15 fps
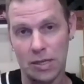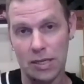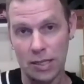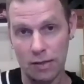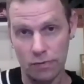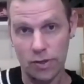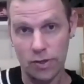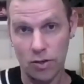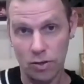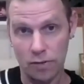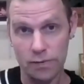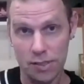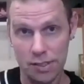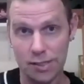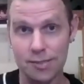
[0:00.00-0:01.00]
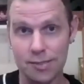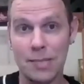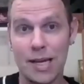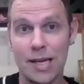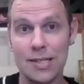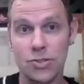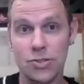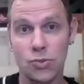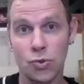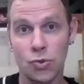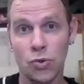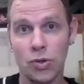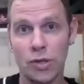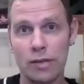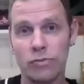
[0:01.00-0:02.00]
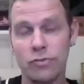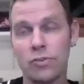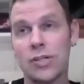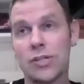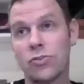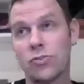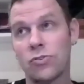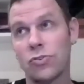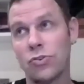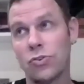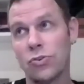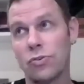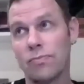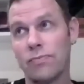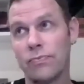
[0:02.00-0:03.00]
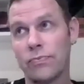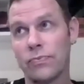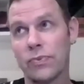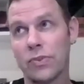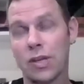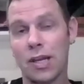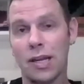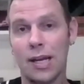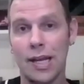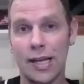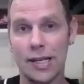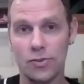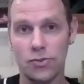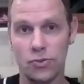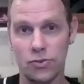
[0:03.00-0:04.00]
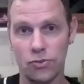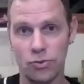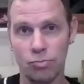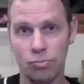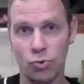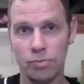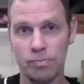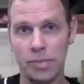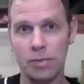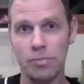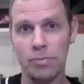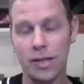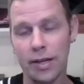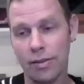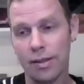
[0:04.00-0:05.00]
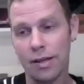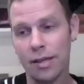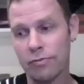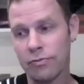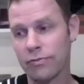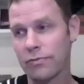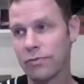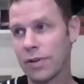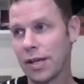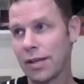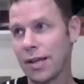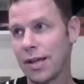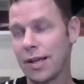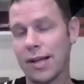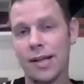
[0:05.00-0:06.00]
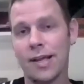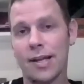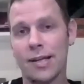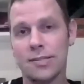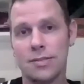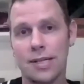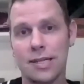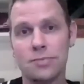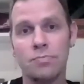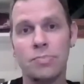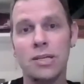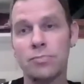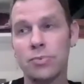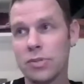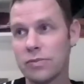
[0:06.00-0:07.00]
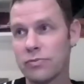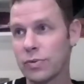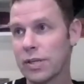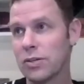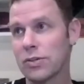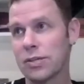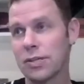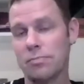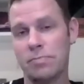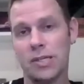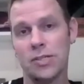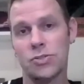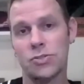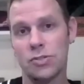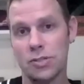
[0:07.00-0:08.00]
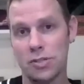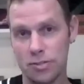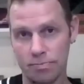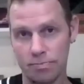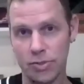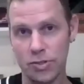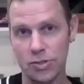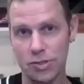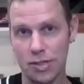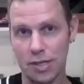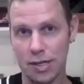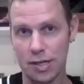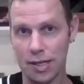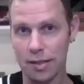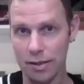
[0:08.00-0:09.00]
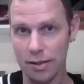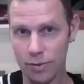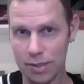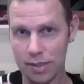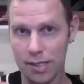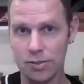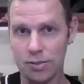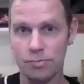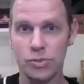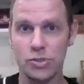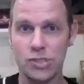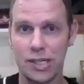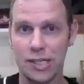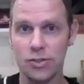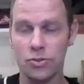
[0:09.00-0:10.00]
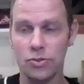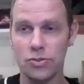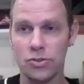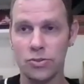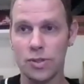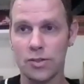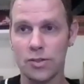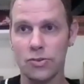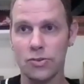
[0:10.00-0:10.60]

Even though obviously it's May's story, for it to connect to more people, I think, if as people, if we look at a picture and there's a person in it, I think we tend to project onto it,